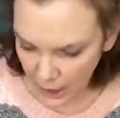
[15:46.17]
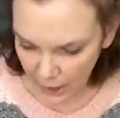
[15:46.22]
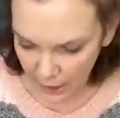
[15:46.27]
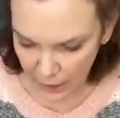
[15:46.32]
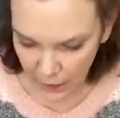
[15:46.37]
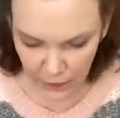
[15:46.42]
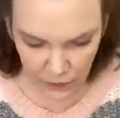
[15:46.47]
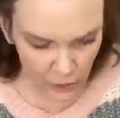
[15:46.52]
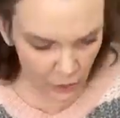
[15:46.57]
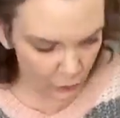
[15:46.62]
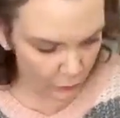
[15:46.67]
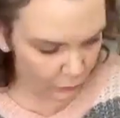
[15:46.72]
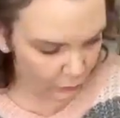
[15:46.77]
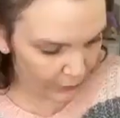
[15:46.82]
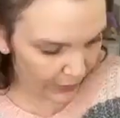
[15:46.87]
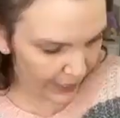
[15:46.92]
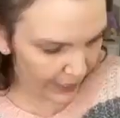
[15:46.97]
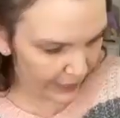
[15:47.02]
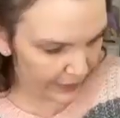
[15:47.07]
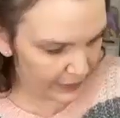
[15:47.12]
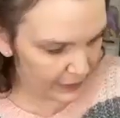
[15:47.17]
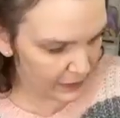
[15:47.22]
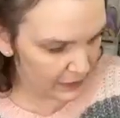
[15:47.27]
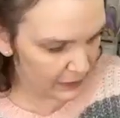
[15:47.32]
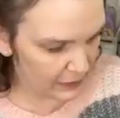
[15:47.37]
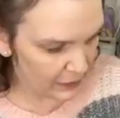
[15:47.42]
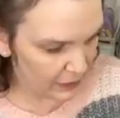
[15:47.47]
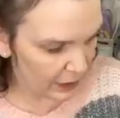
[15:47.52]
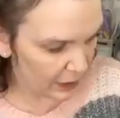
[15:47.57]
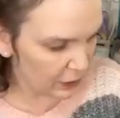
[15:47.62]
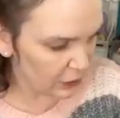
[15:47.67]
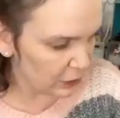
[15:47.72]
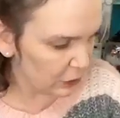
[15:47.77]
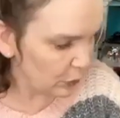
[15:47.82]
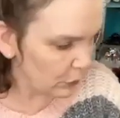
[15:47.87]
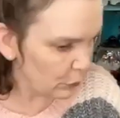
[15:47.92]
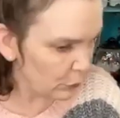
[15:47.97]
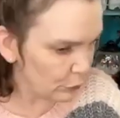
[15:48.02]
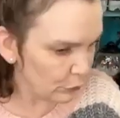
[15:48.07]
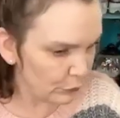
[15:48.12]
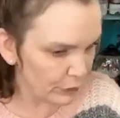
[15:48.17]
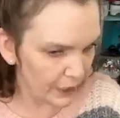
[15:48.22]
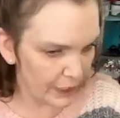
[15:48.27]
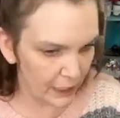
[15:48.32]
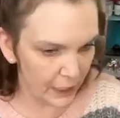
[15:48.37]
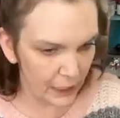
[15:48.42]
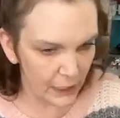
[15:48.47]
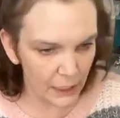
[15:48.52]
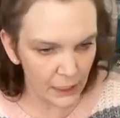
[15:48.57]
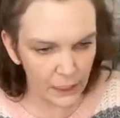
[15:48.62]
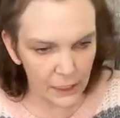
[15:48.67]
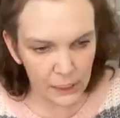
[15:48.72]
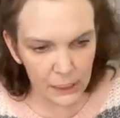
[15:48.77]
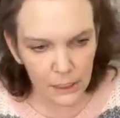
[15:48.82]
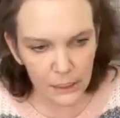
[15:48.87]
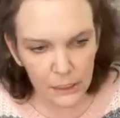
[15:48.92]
I could go red. I could go green.